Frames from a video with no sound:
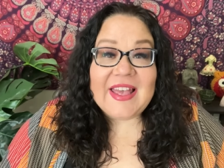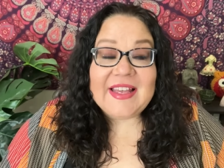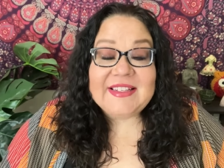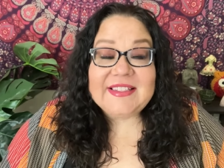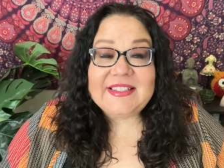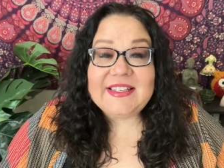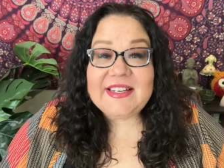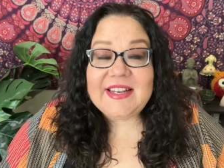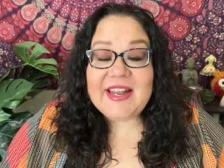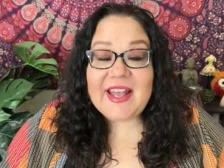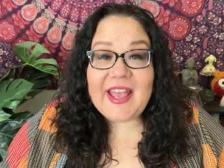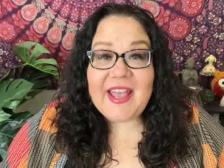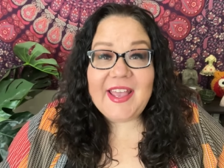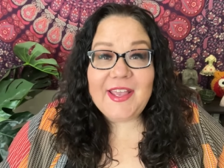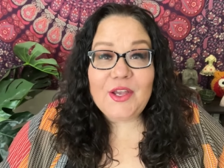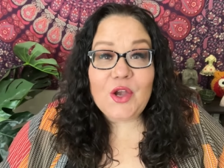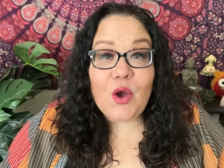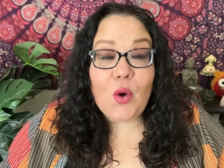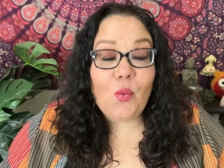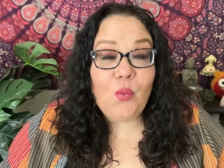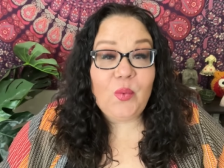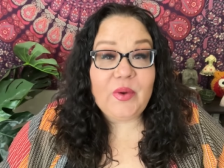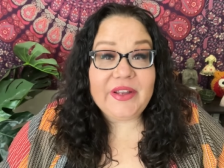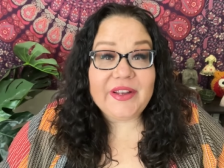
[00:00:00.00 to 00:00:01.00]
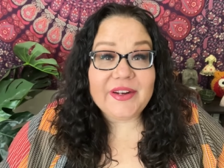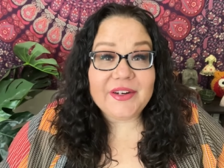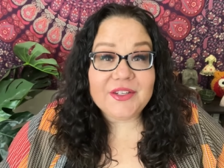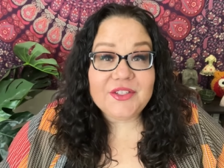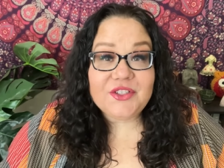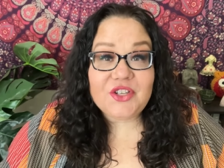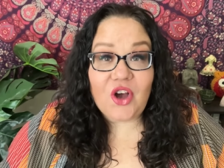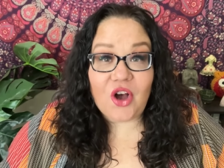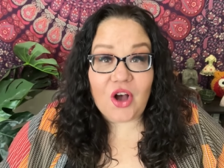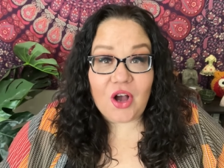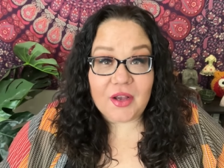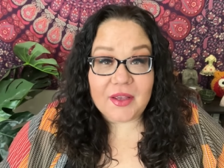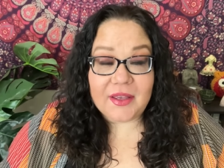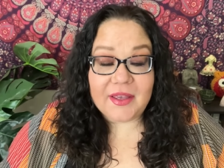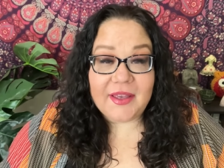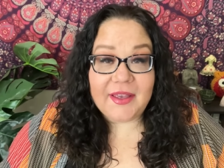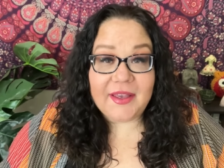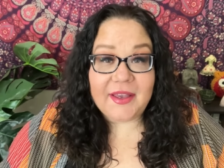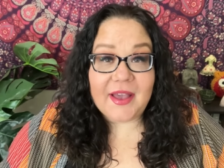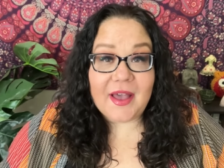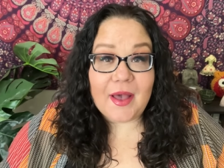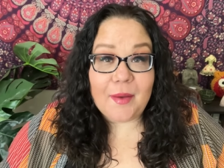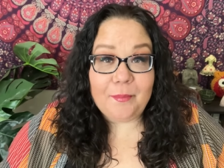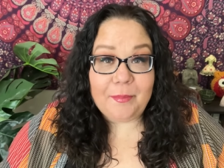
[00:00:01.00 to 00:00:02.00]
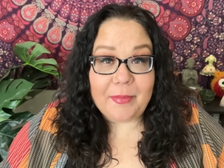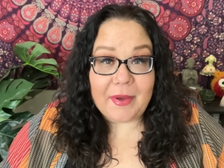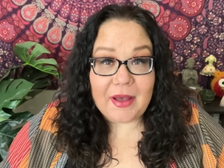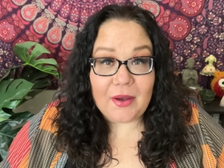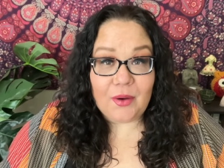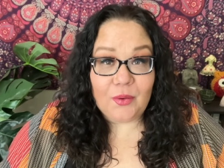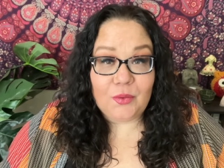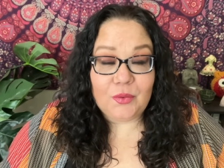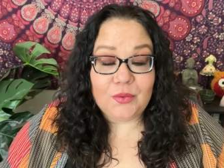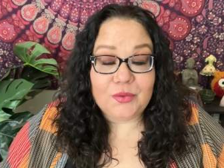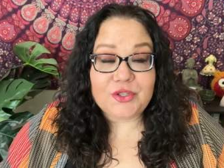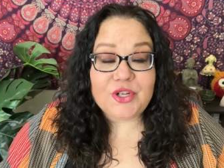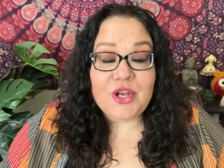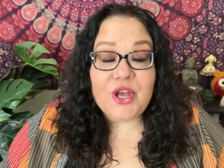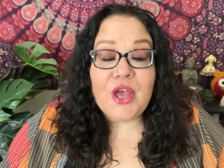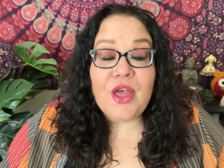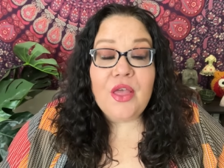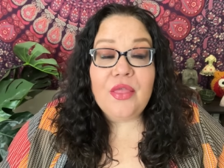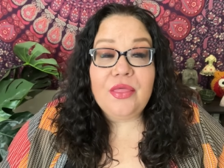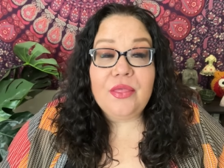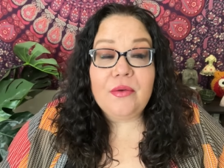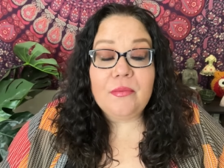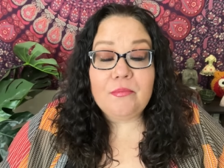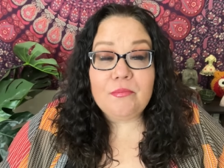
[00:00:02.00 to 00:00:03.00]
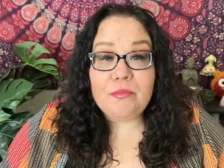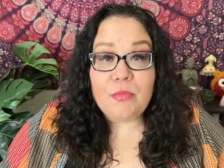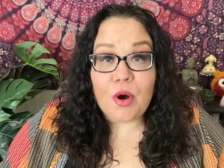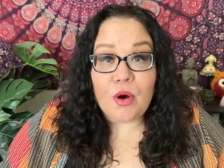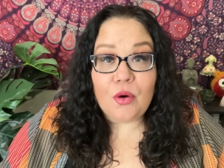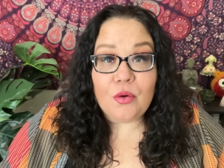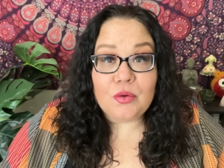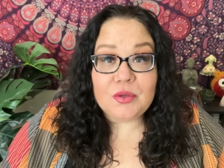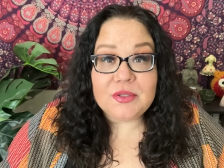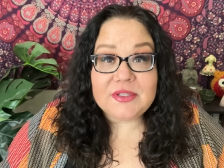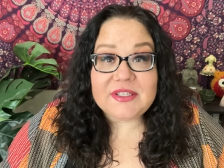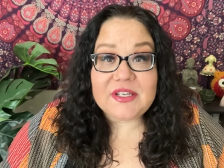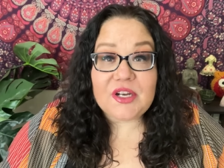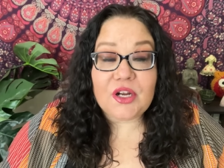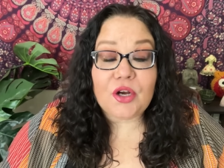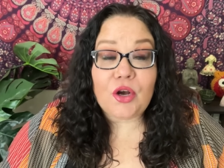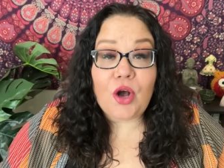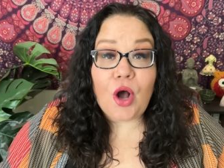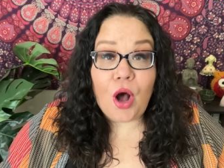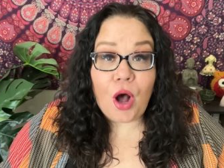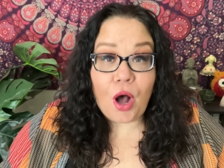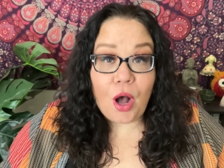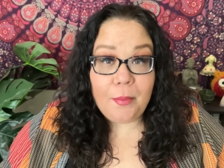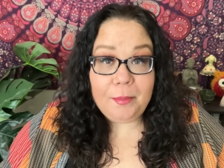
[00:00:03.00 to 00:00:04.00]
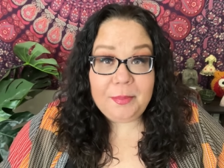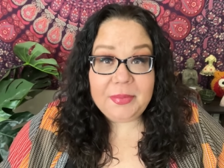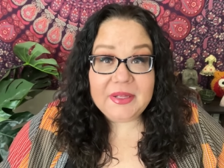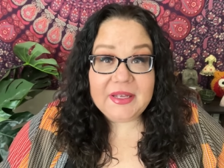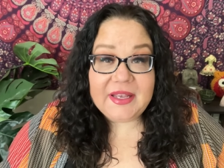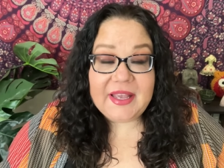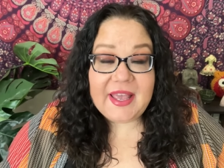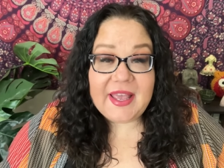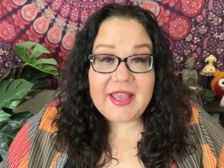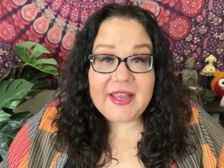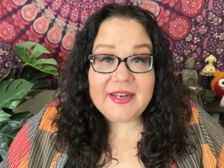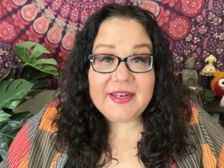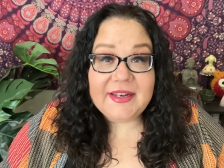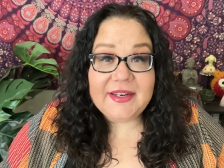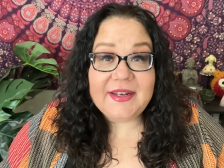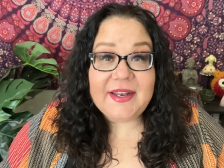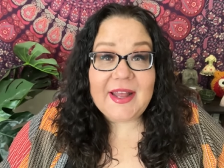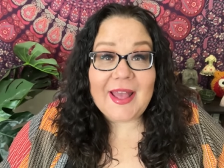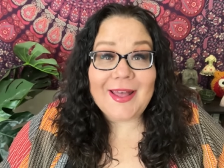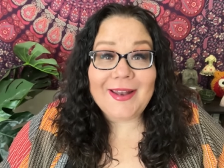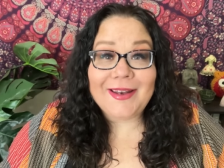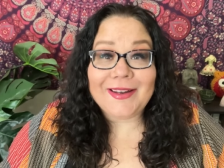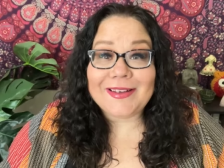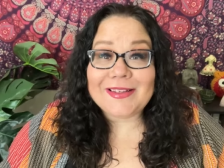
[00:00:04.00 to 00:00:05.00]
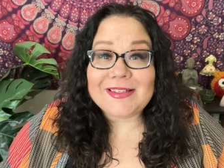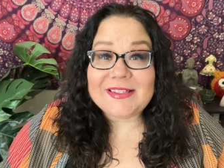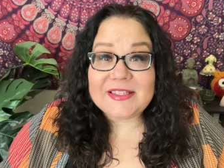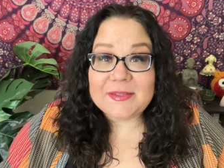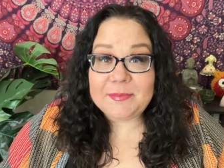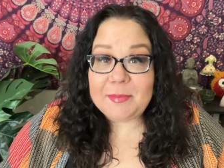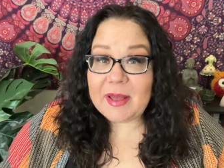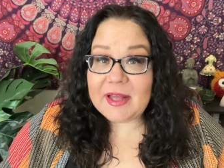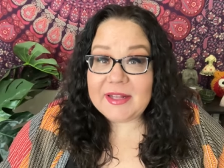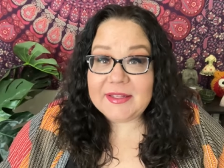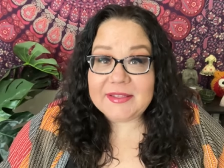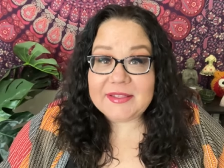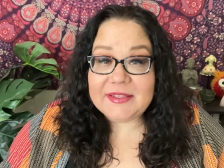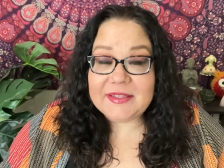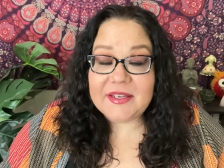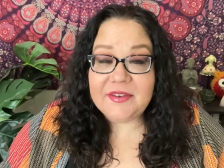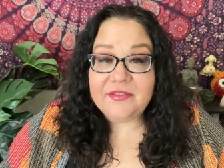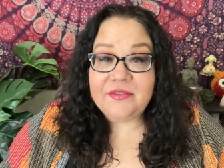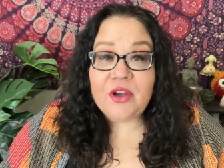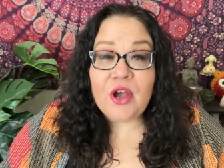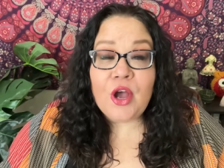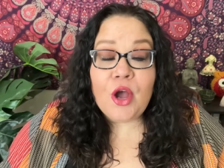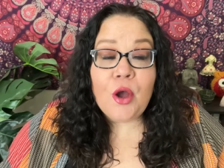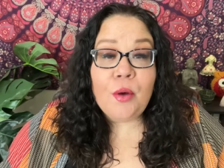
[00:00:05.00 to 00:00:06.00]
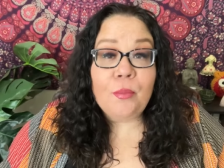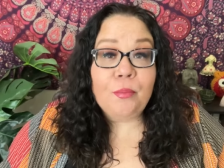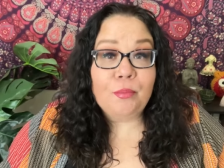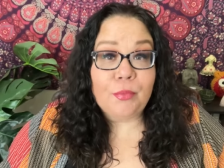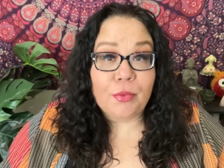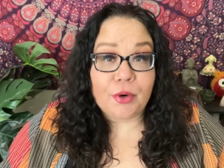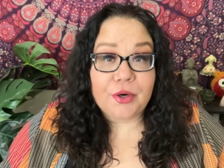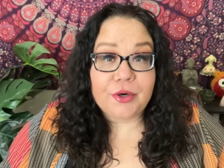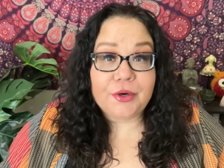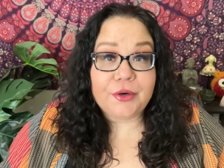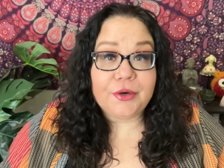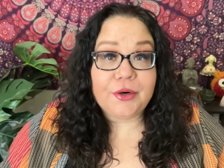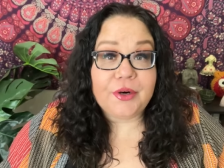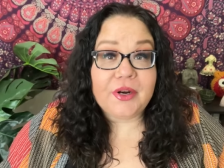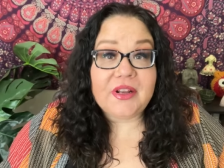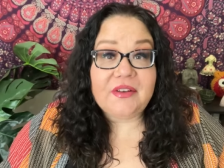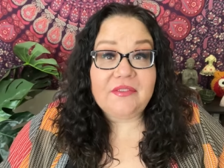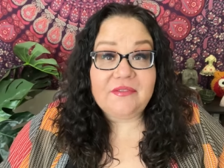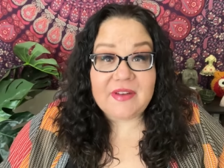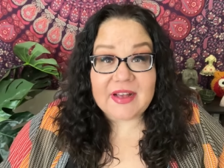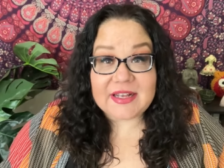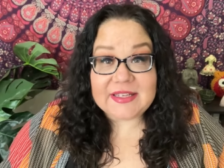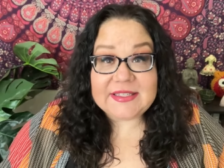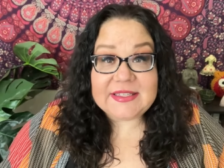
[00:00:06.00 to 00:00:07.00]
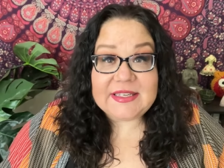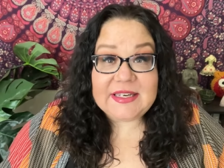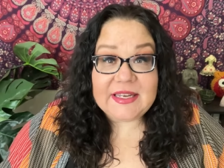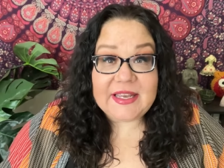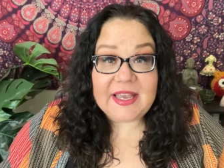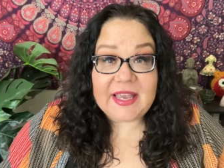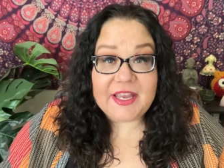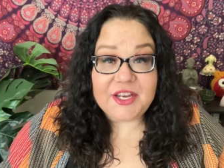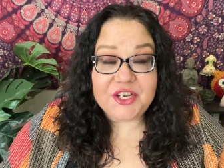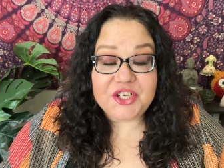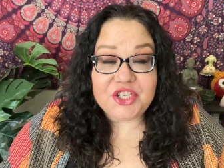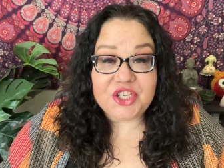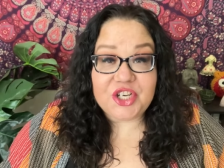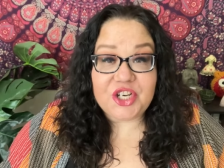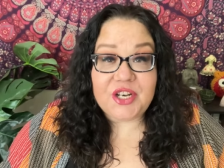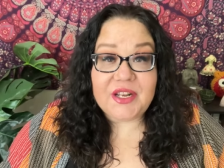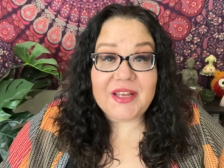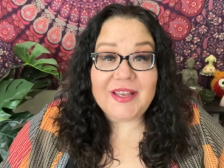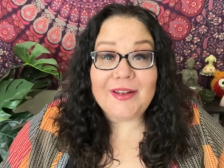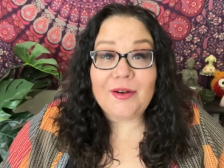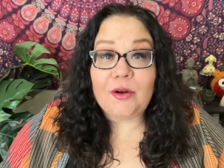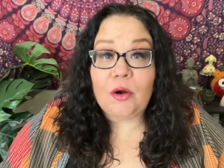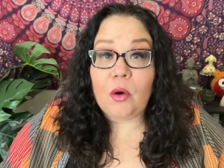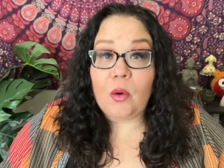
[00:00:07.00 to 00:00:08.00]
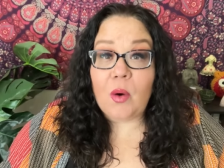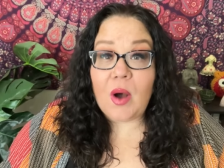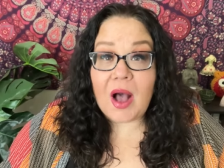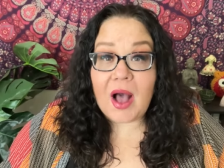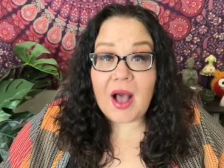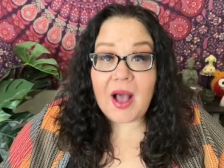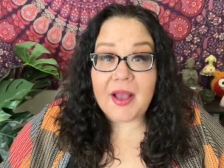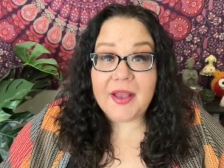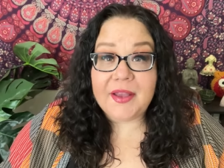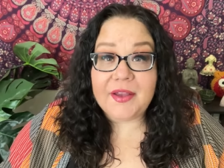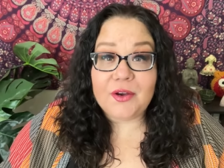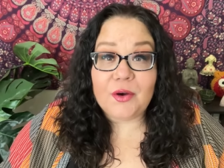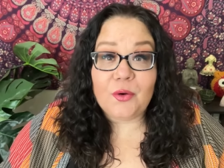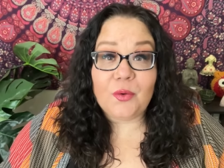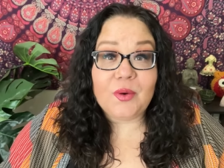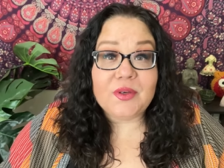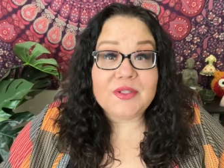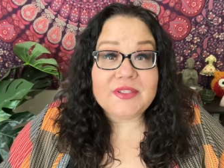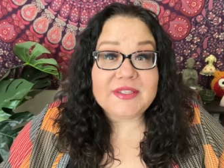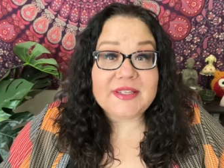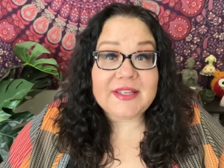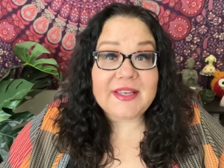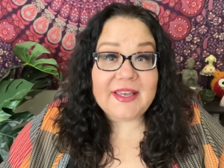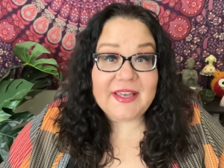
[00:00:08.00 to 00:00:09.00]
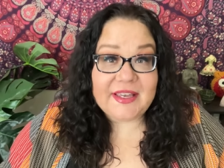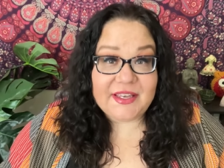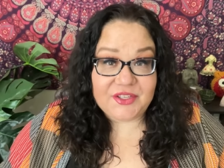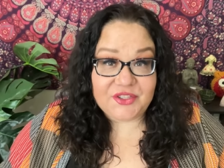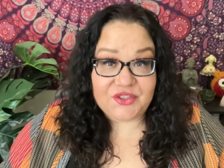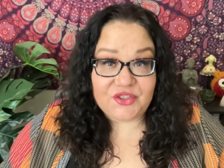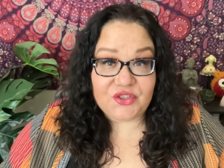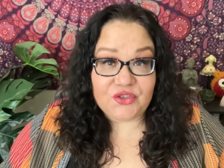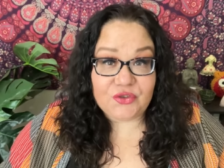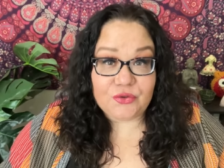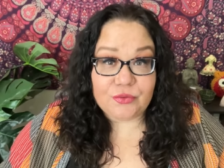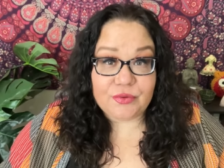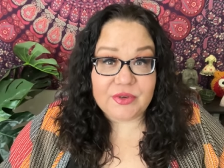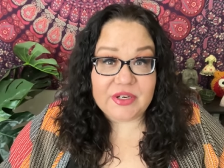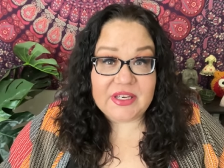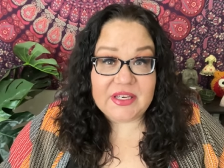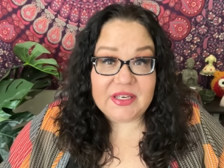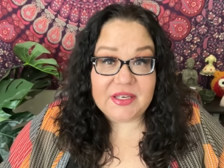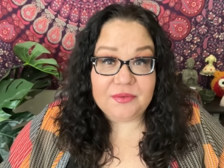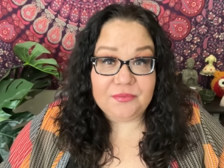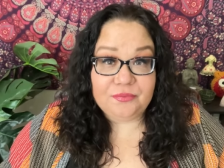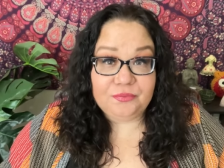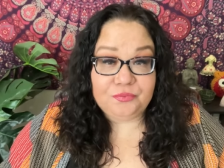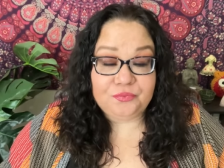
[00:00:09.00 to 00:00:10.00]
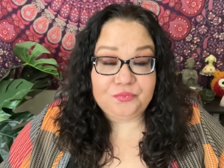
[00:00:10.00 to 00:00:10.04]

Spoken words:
Today, we're talking about the most complicated and expensive murder investigation in Ohio's history.